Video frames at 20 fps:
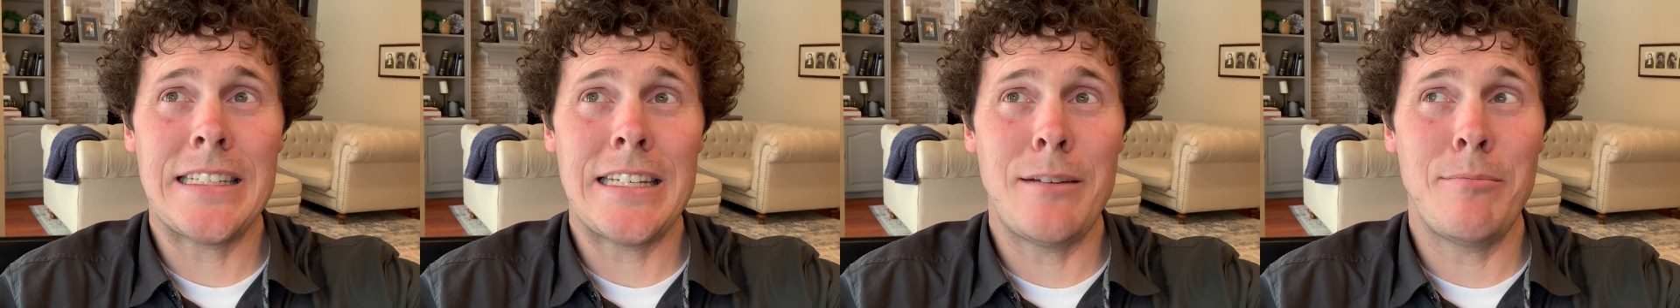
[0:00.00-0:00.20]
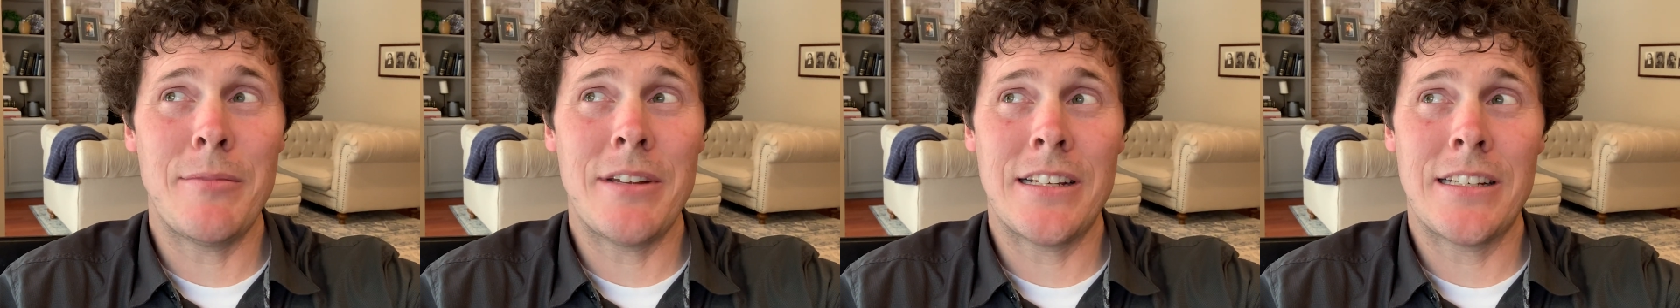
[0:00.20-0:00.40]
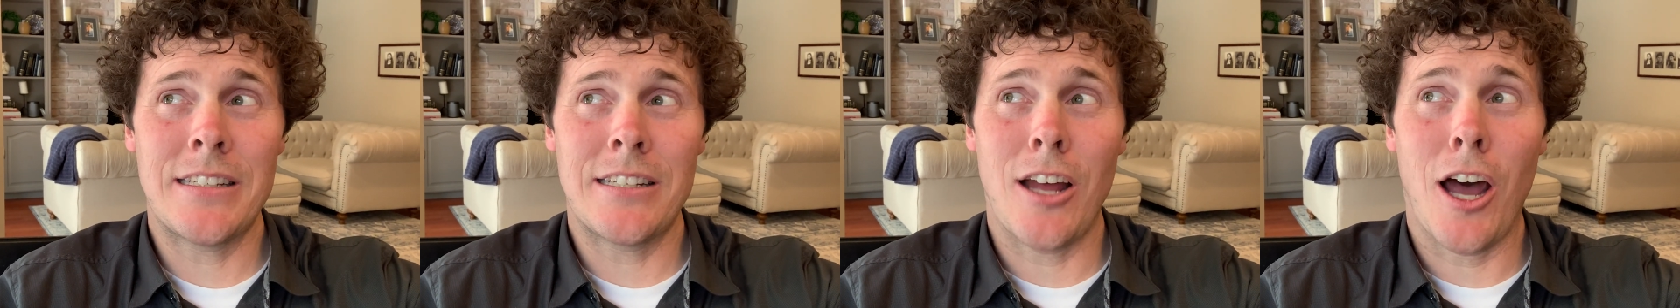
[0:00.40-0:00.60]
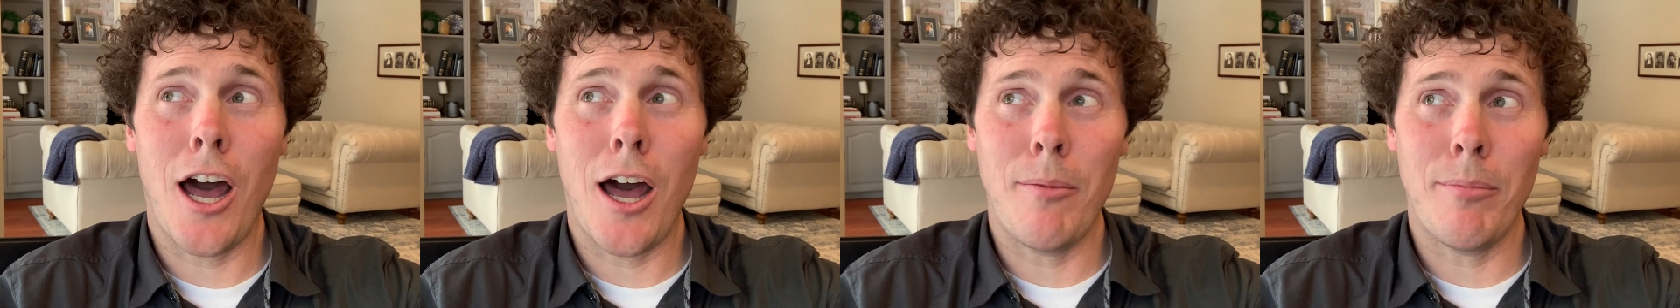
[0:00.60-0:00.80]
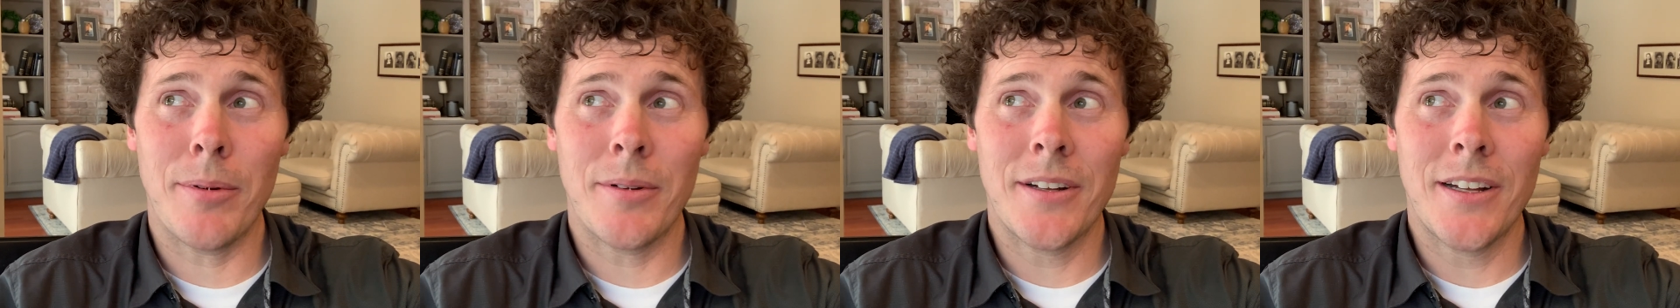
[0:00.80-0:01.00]
seemed to
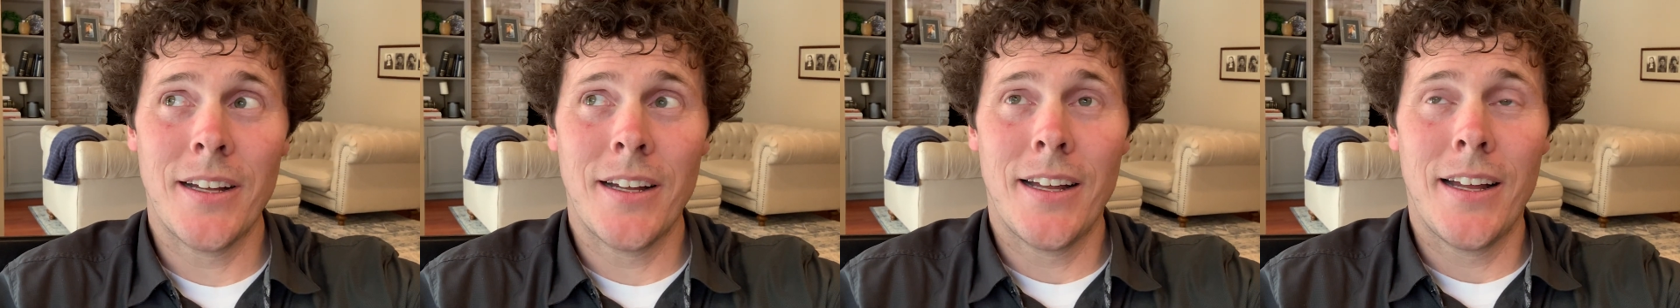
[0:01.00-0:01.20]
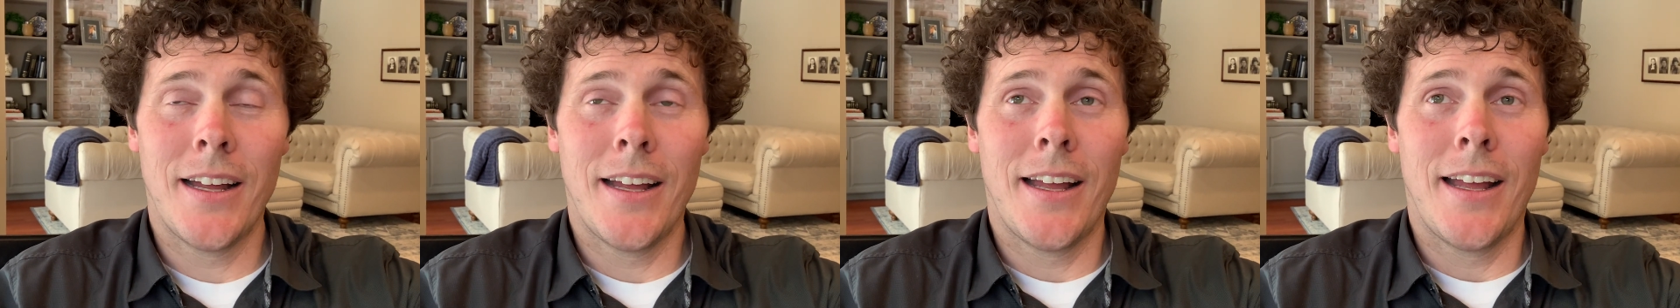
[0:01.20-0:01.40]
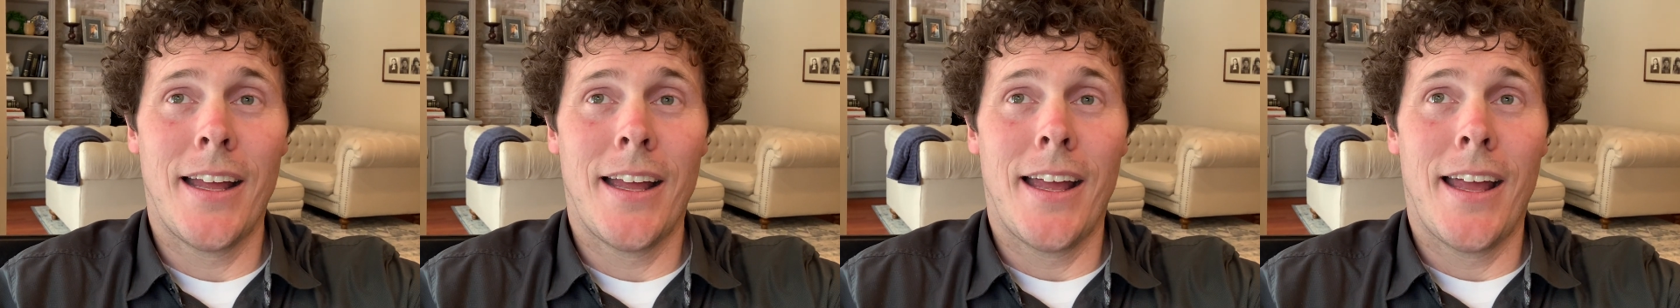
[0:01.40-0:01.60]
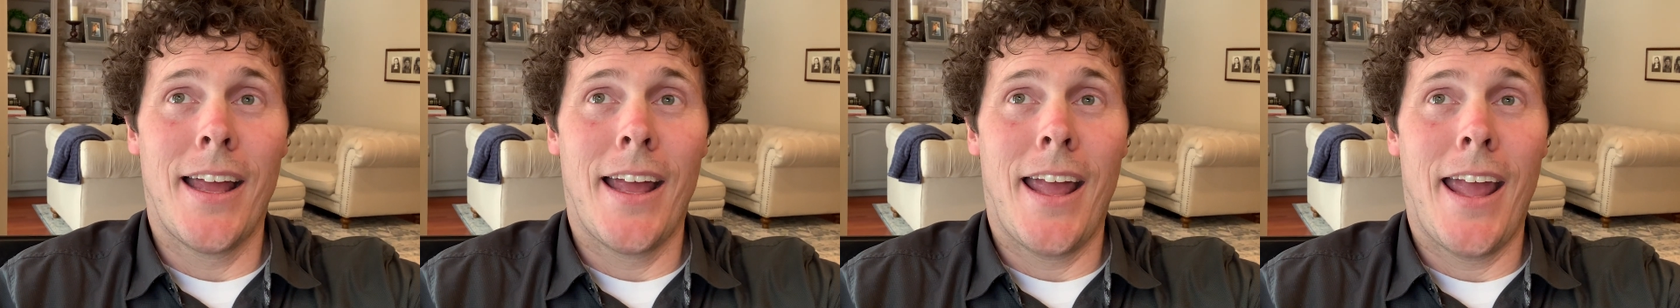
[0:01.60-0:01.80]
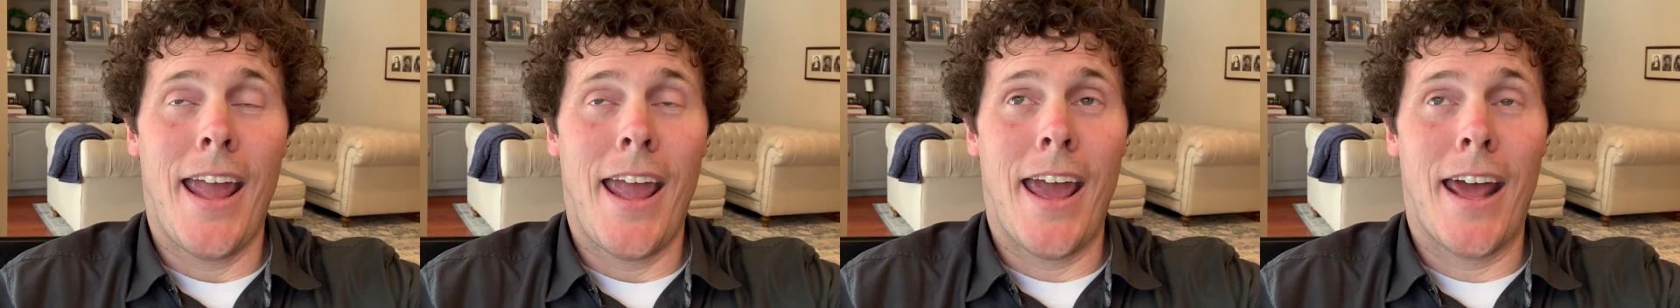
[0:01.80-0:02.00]
stop,
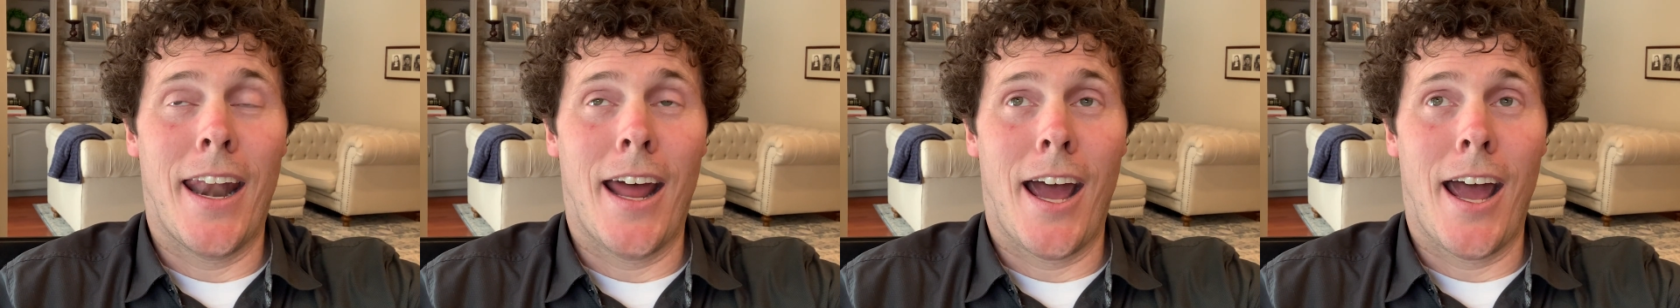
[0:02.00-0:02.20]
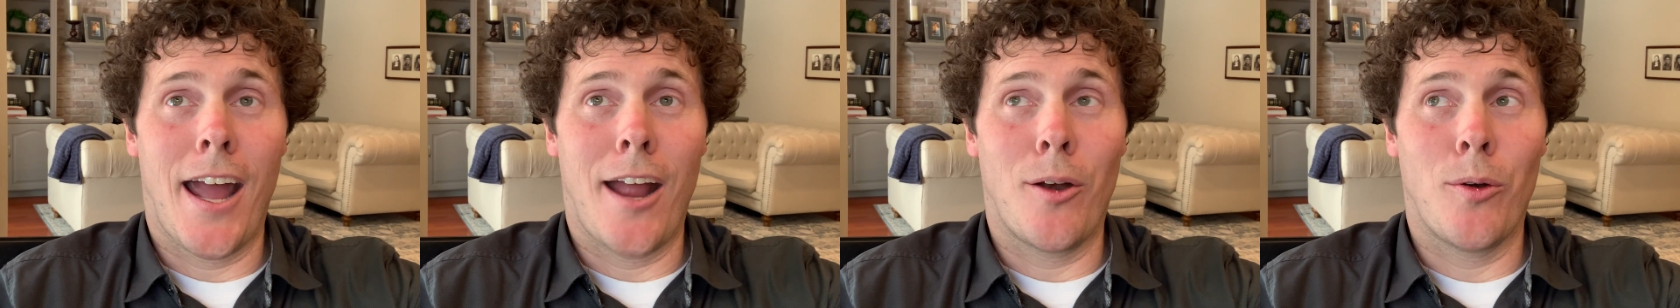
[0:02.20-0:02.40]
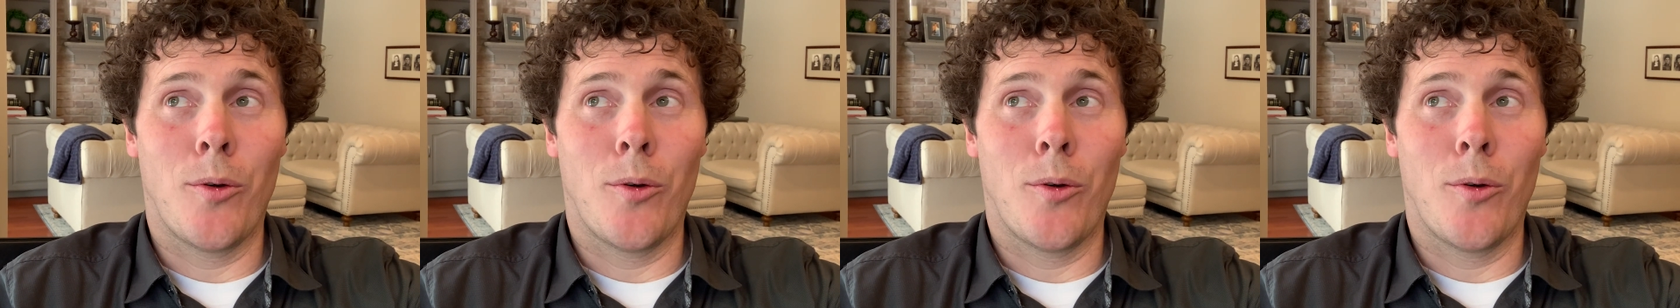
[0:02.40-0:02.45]
and I